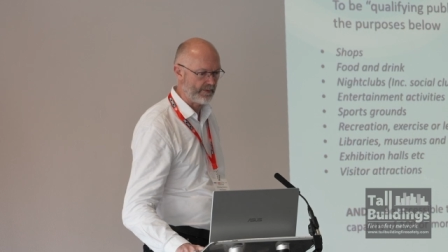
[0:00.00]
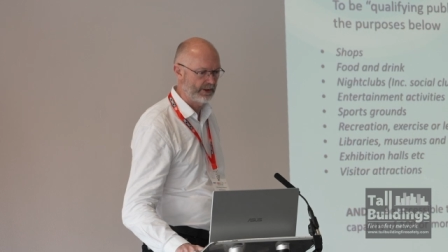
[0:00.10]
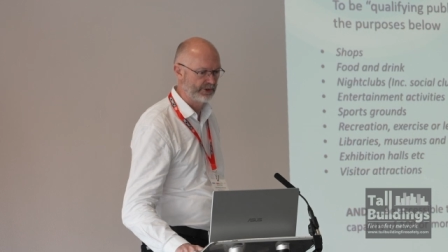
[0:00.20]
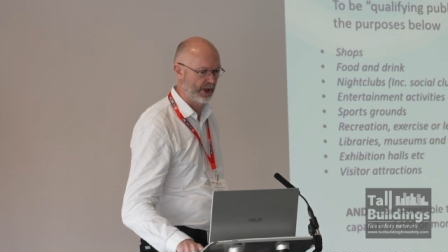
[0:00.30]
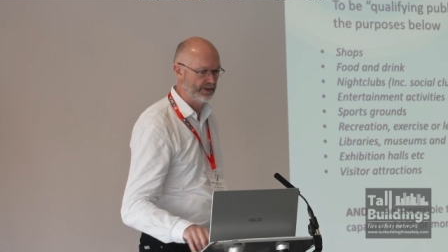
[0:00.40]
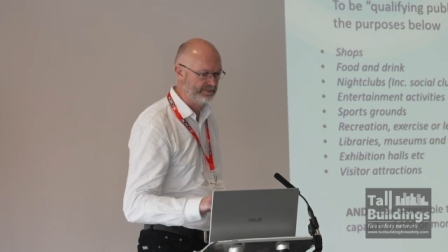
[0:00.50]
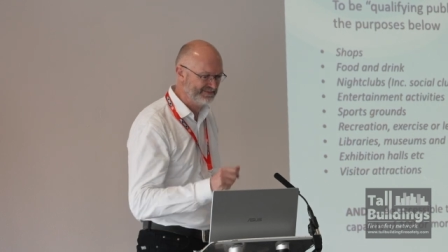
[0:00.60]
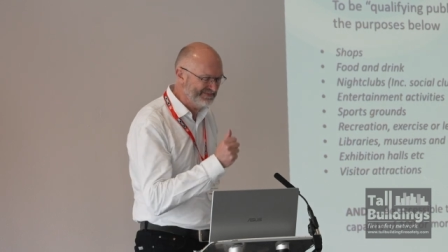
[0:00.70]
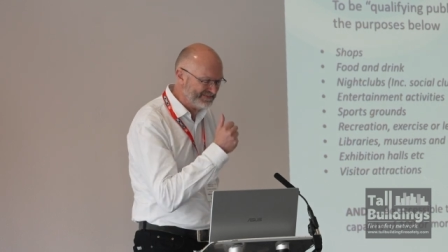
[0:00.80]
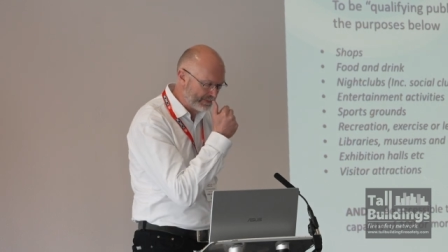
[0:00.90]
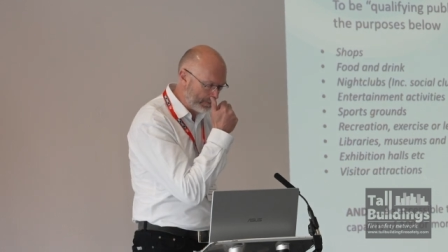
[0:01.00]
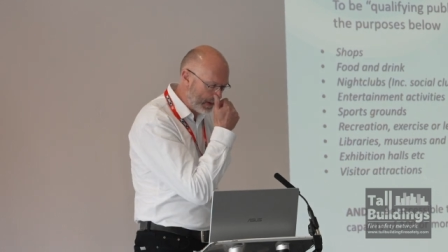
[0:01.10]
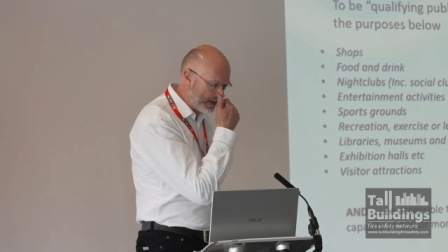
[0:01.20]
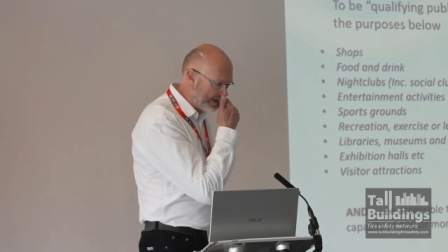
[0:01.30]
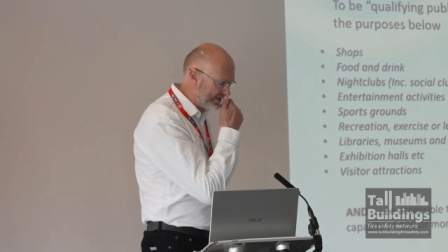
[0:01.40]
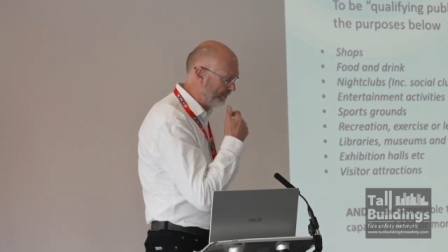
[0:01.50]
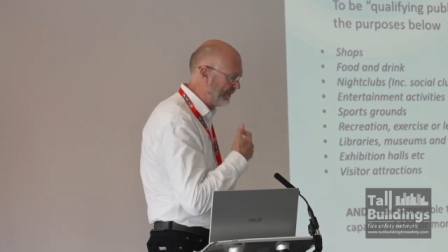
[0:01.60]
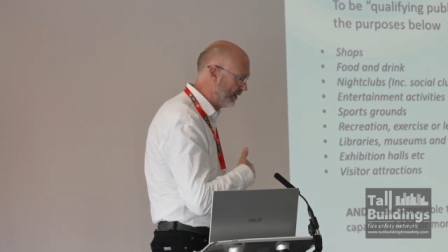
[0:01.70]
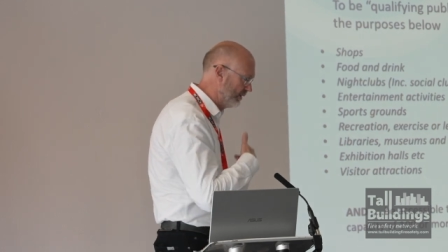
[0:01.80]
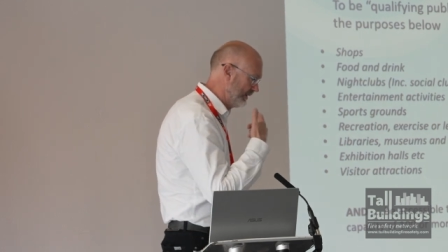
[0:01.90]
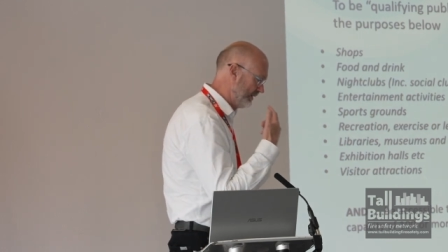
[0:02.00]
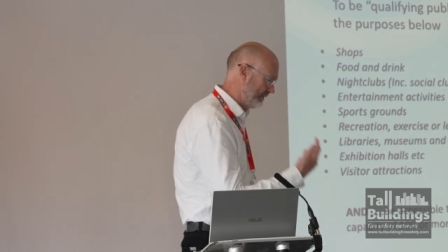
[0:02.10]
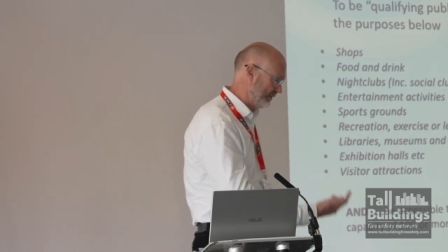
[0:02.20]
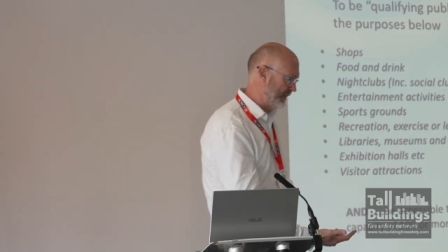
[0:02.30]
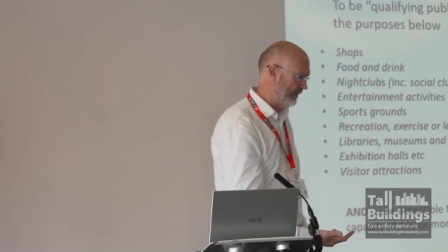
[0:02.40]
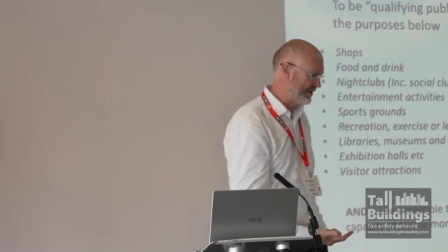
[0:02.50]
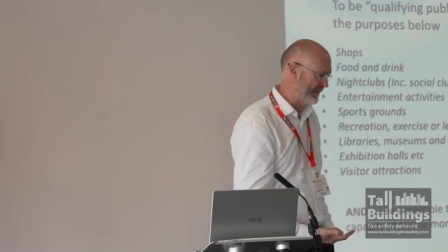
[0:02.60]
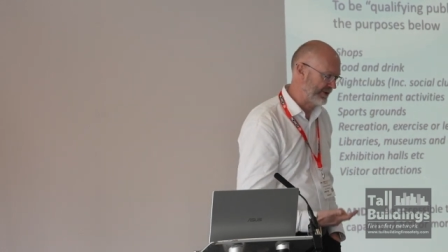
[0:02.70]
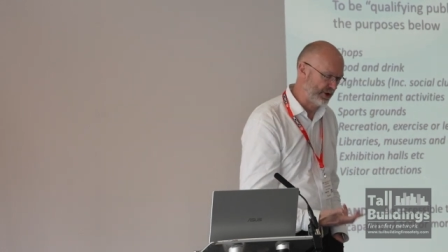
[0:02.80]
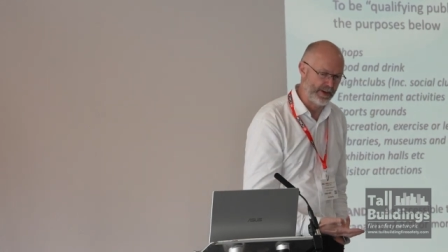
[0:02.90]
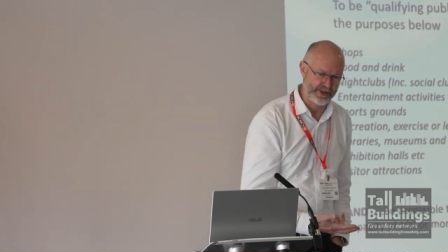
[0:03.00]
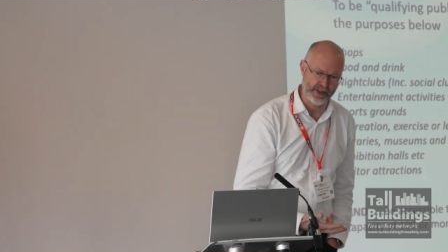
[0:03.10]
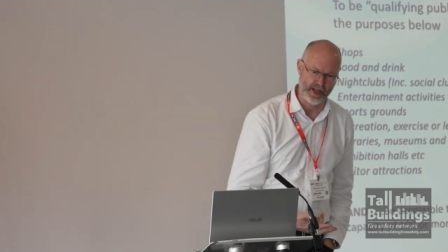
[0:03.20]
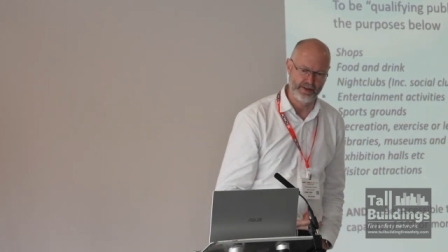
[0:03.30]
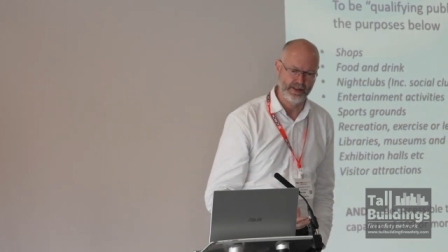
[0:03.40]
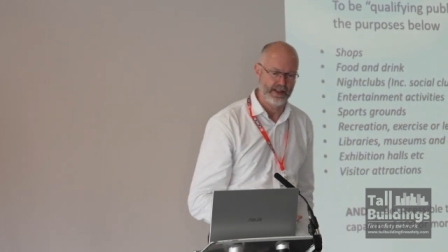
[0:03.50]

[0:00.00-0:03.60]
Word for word: So, the bill was published about two weeks ago.